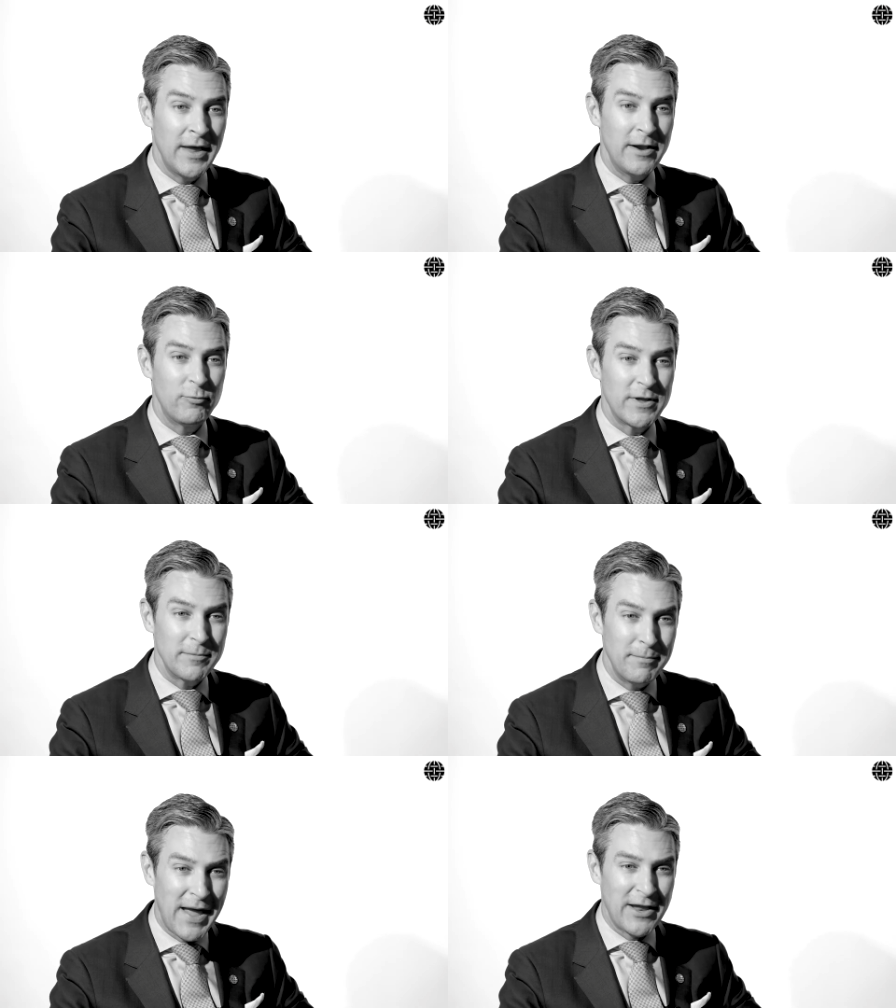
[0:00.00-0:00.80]
And if we
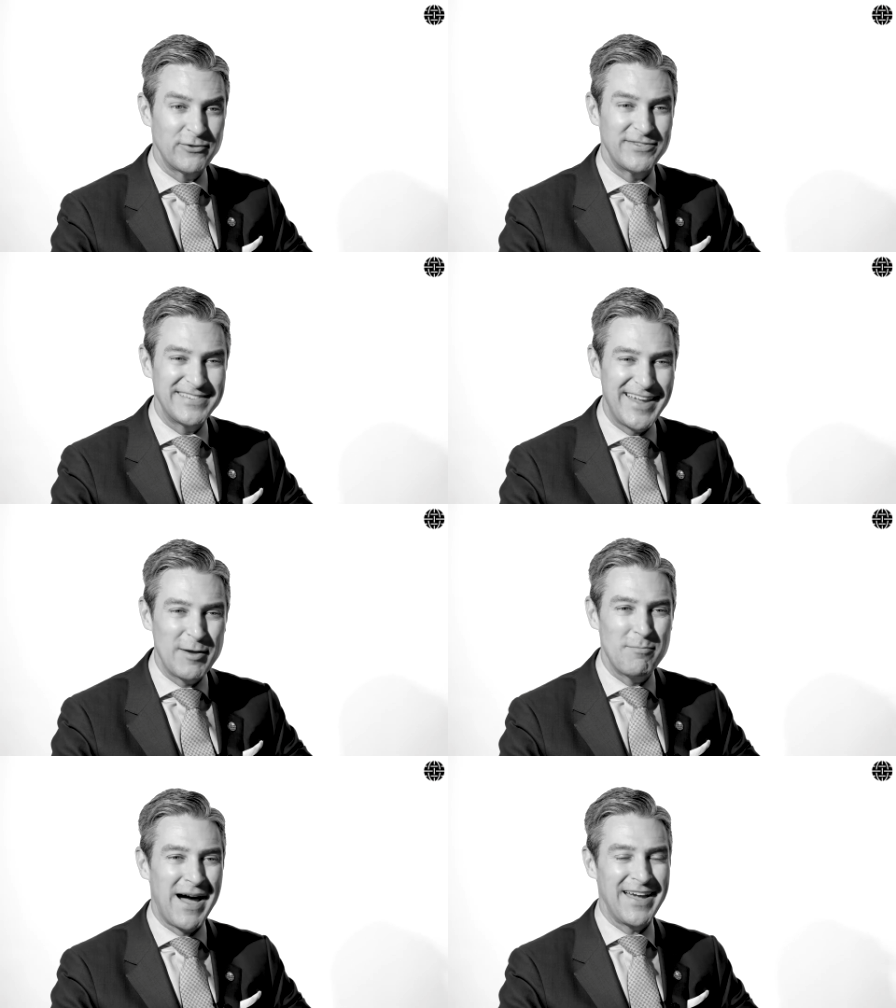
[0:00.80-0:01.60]
can match and
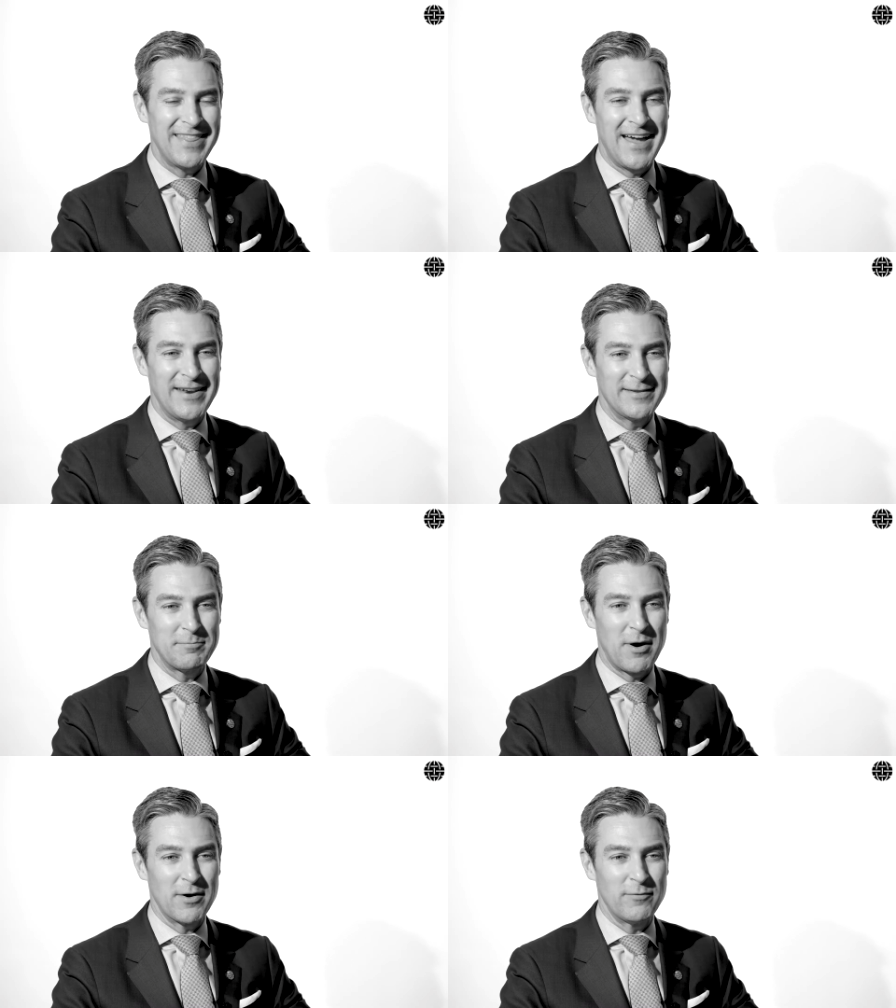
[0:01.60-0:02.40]
stand by that
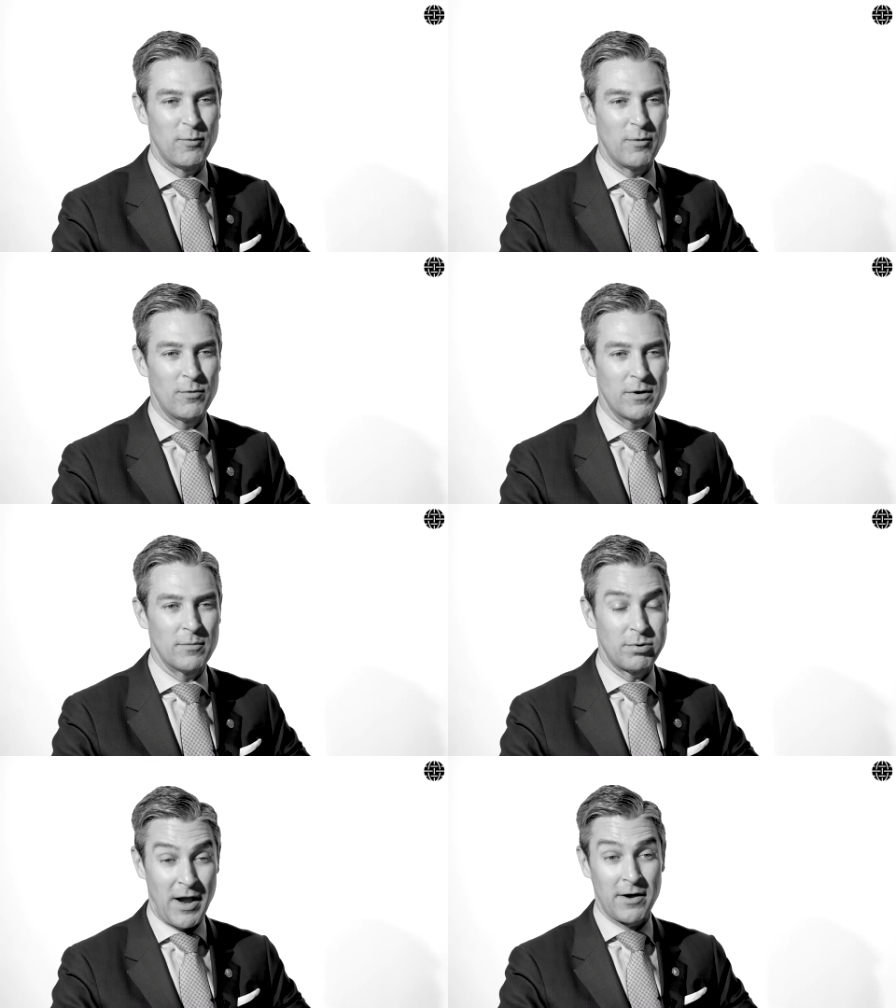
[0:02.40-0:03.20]
as part of what
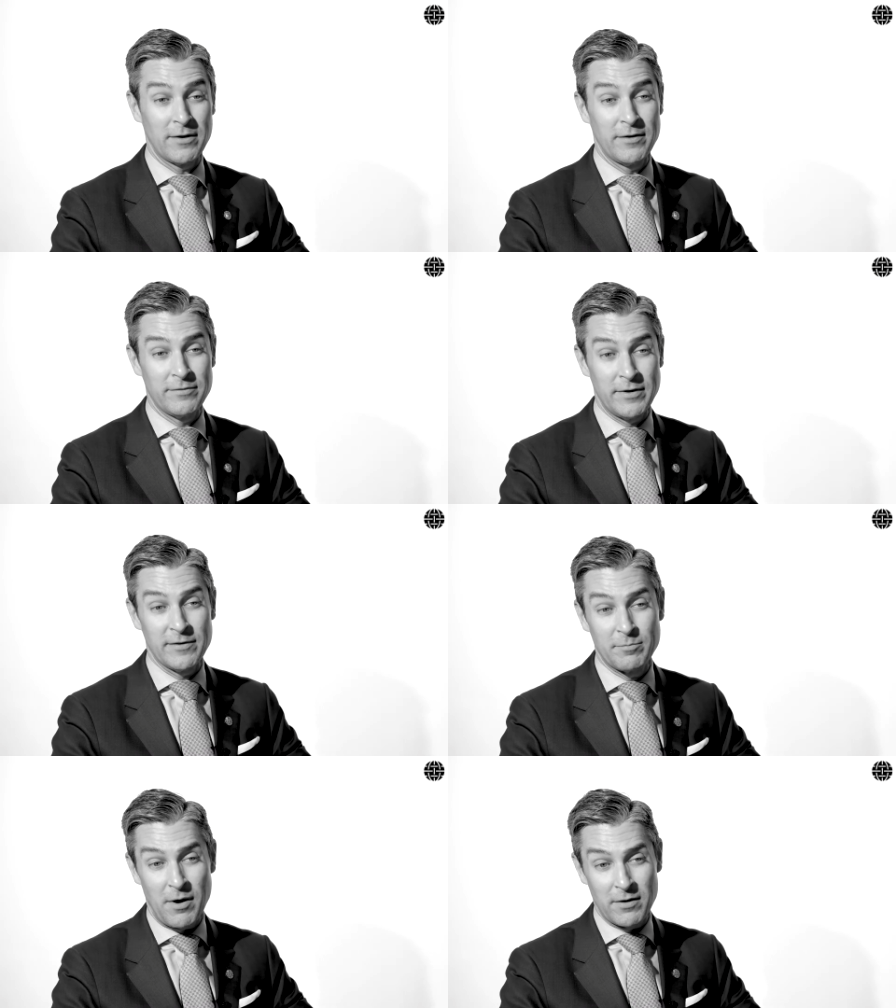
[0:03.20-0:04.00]
we're proud of
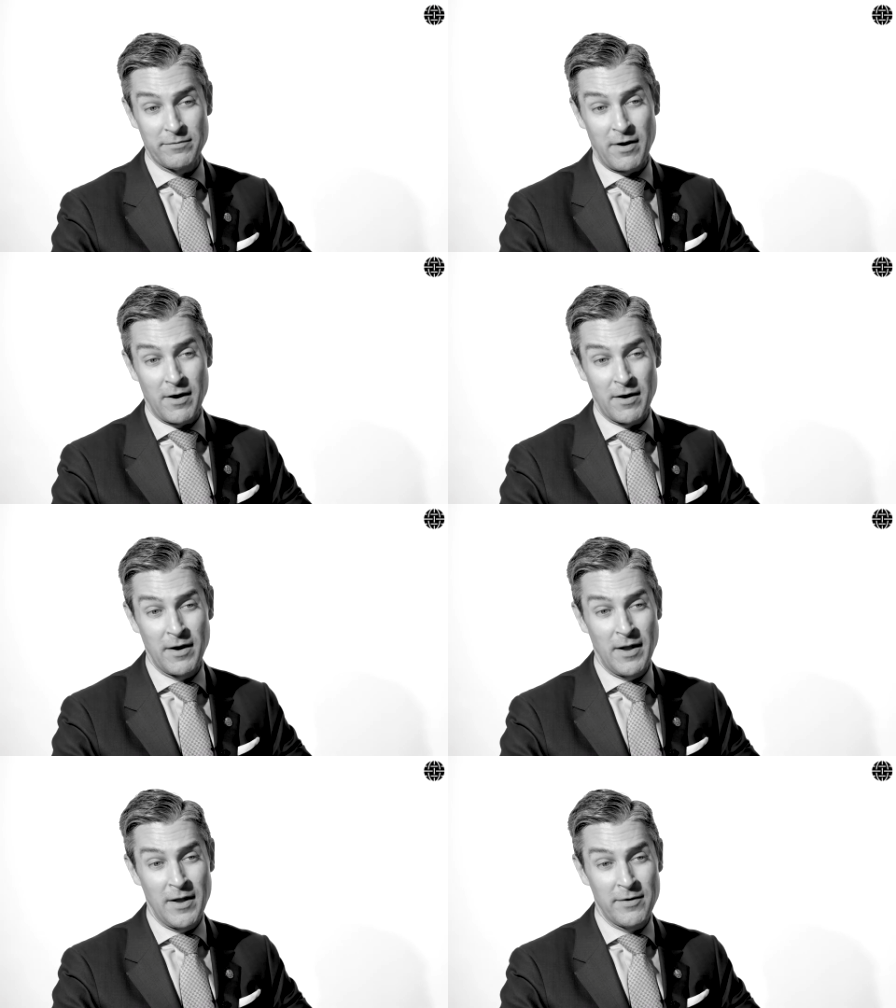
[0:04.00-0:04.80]
and as part of
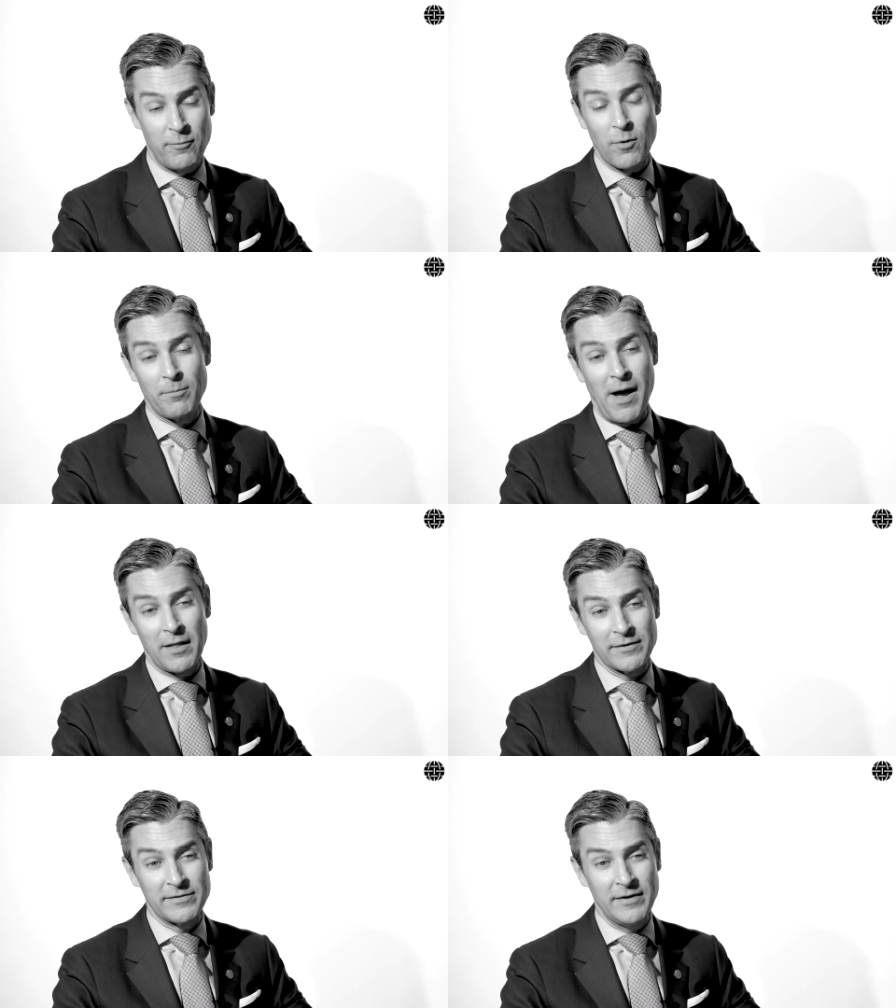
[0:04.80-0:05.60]
our foreign
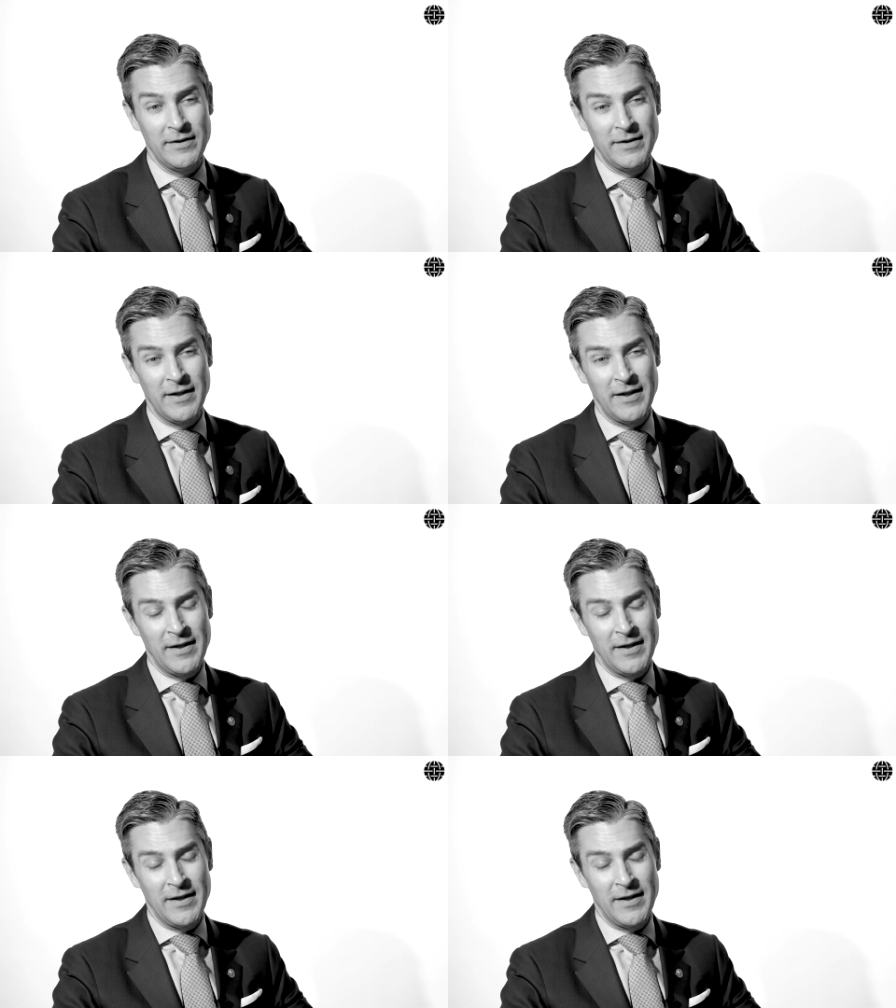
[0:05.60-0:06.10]
policy,